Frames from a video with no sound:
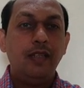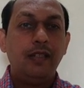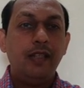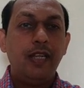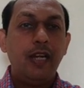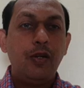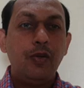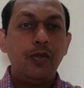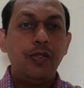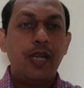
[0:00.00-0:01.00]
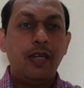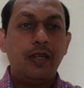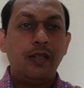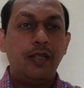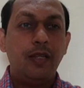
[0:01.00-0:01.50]
the negative
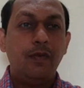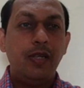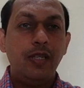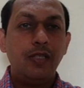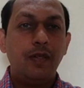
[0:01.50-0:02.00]
sign in which